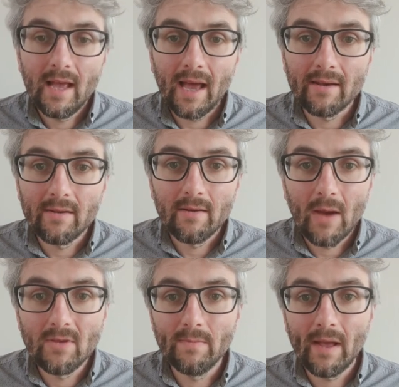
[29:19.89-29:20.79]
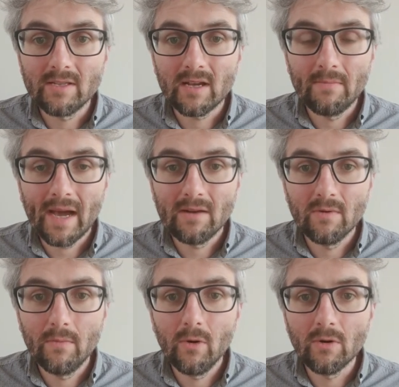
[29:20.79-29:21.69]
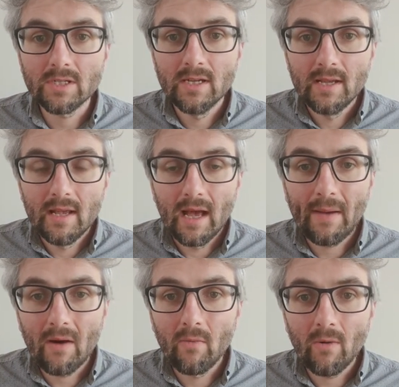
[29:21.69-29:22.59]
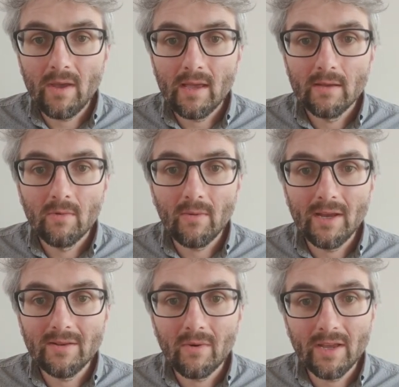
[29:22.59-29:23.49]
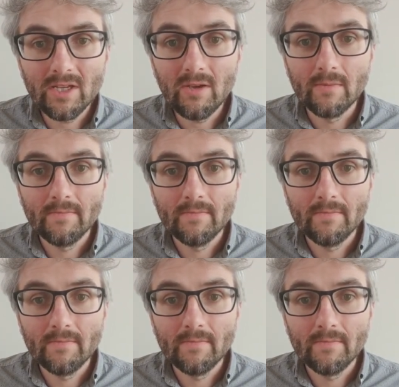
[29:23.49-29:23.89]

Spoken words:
and hope to be able to come back and report about what we do.